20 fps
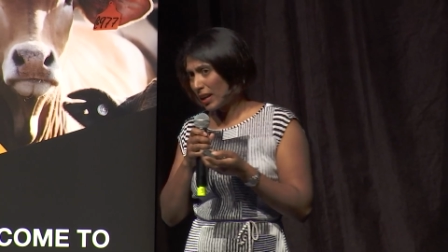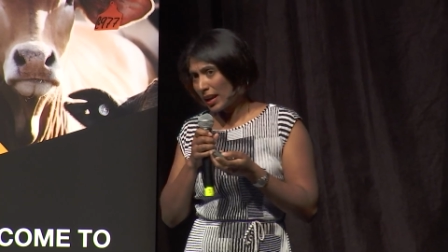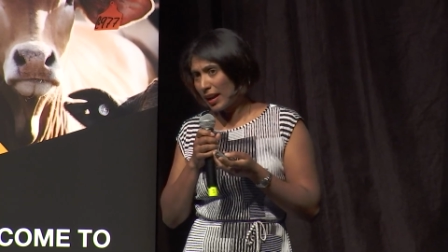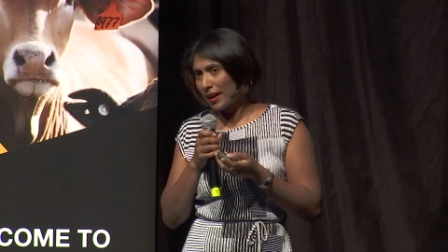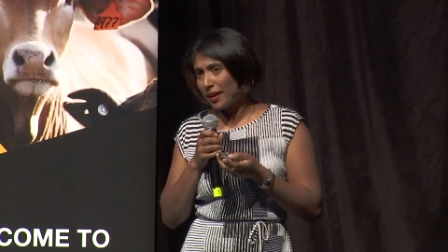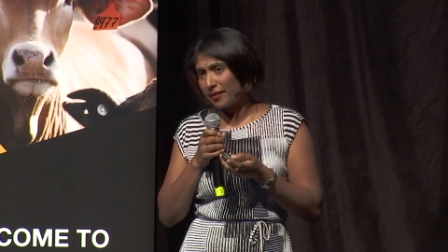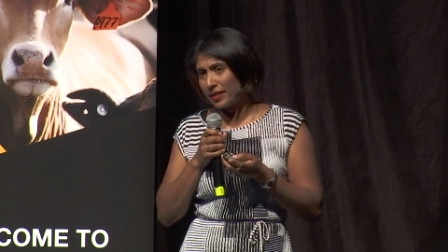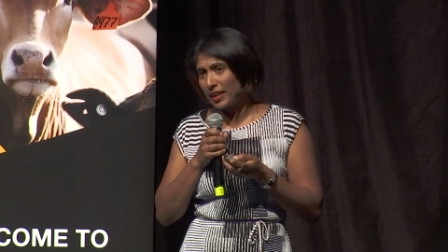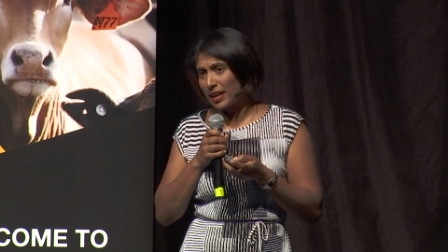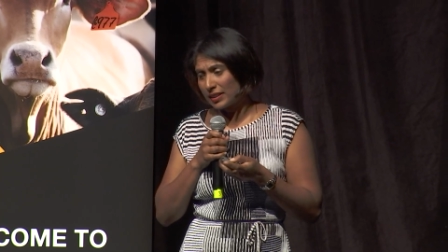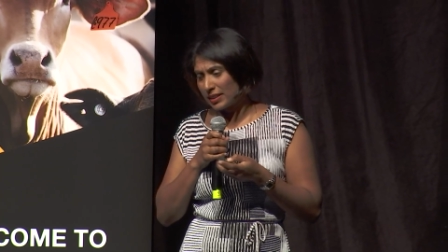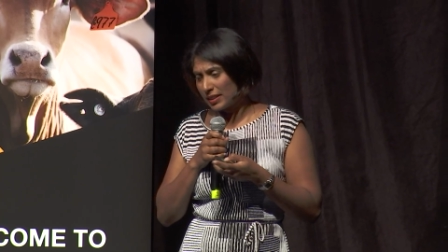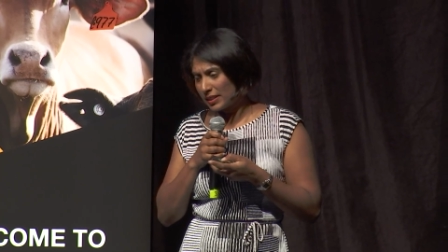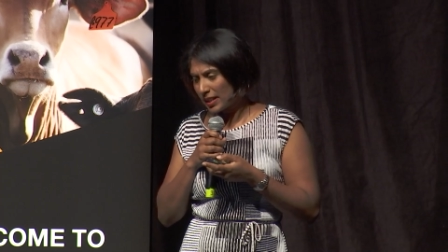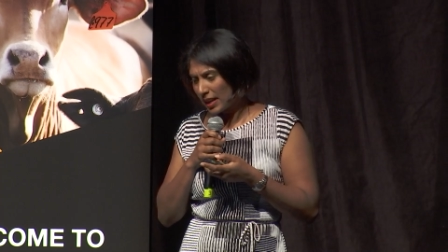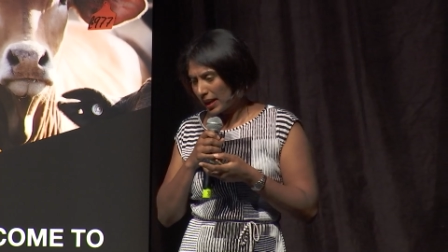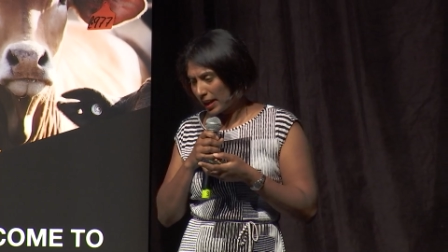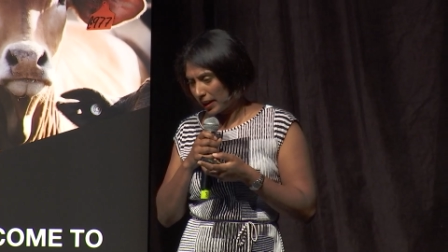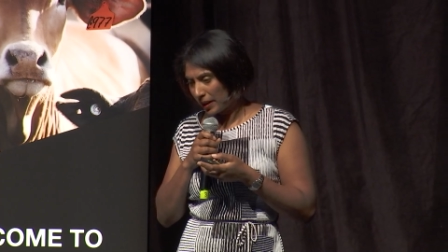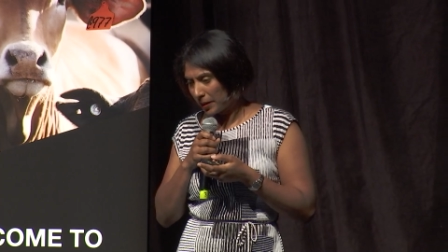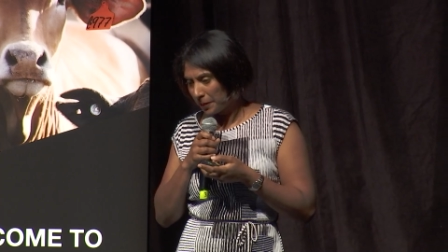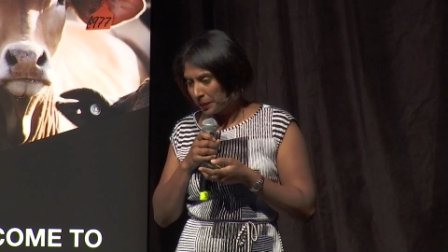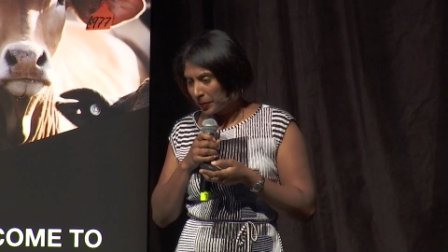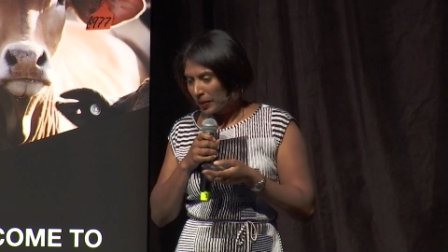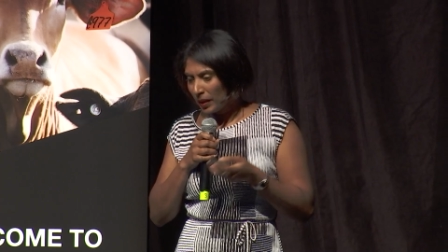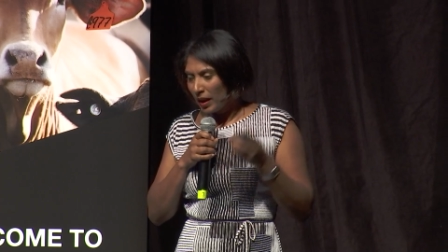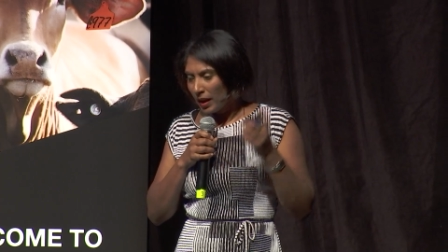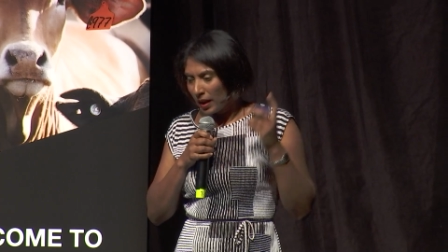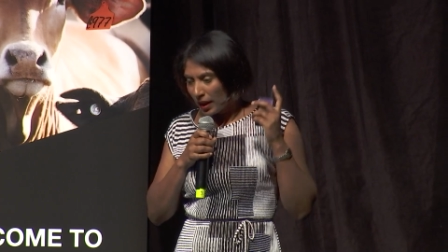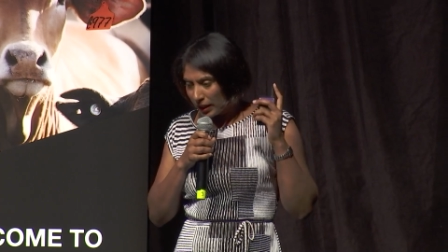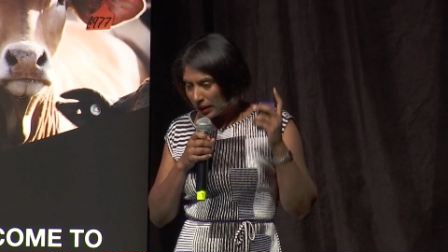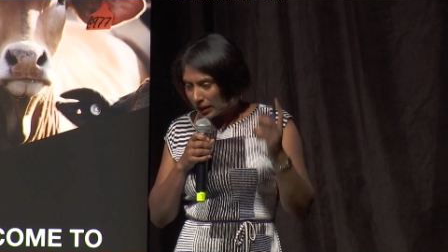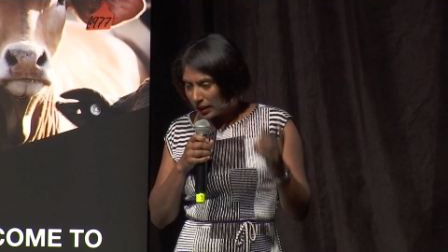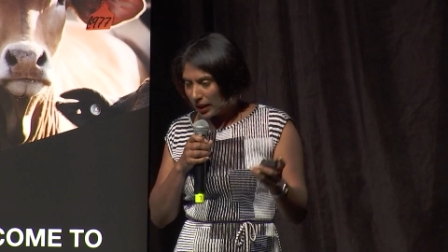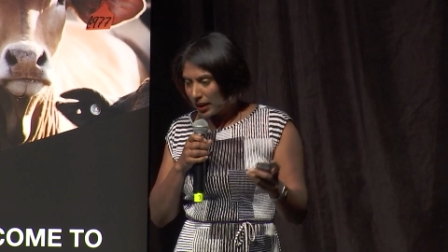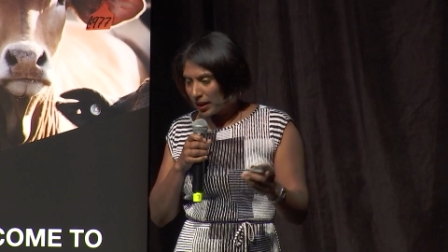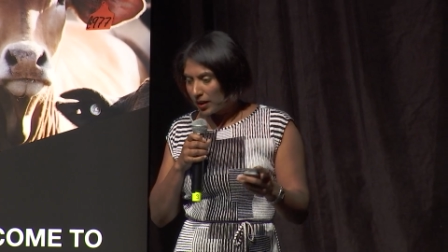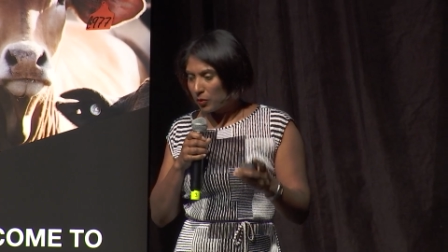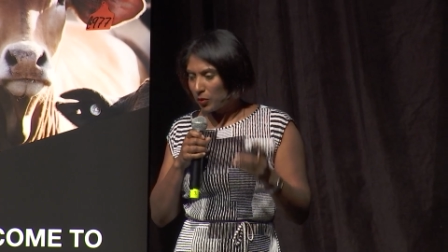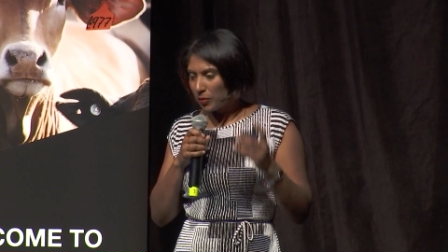I have that steak?
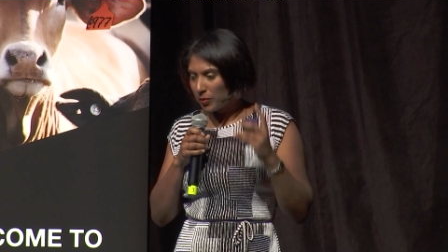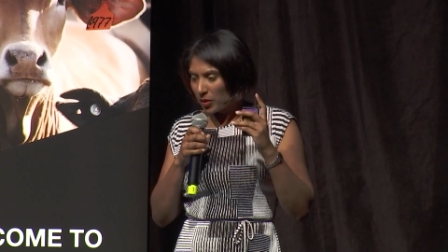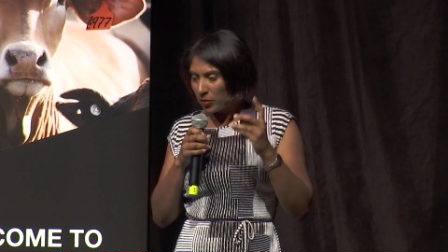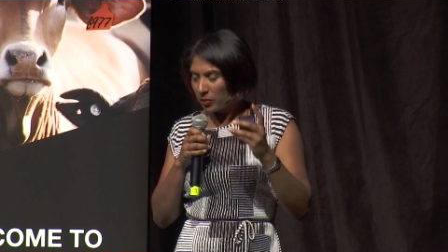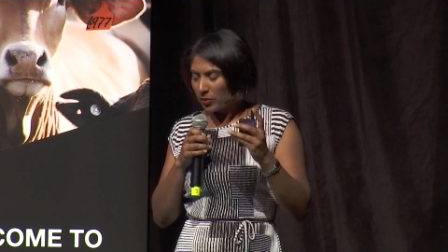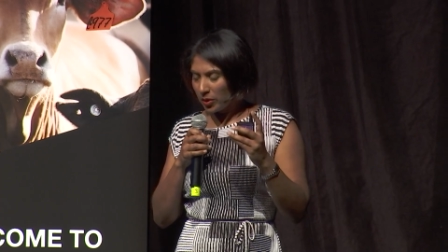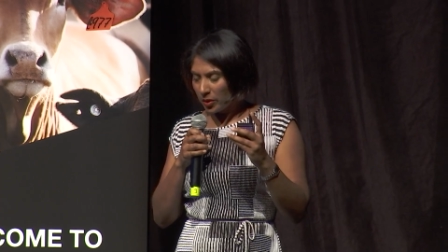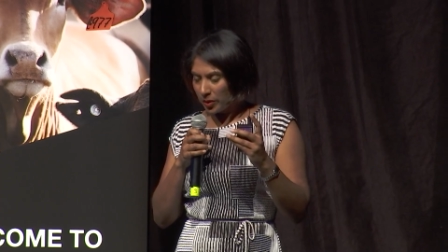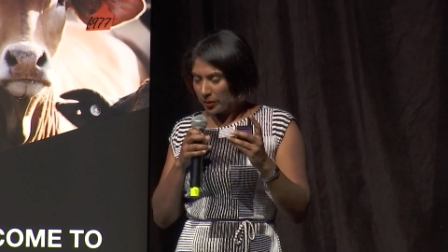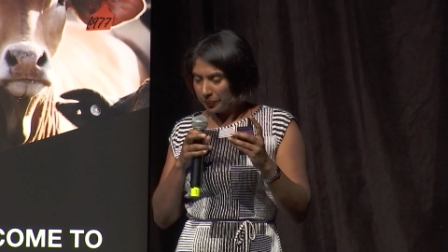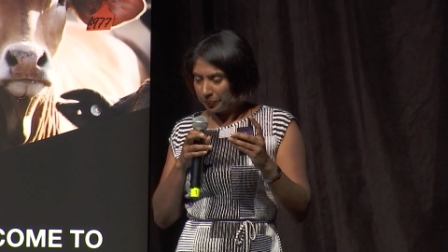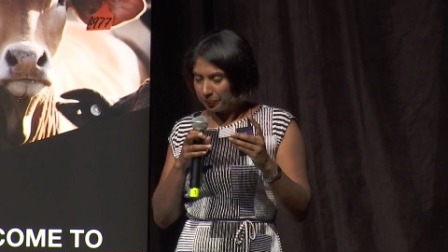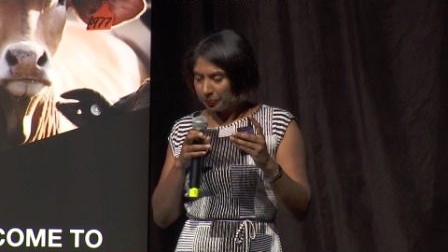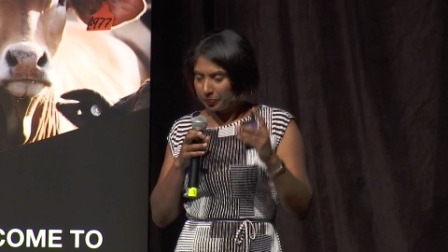Again, remember,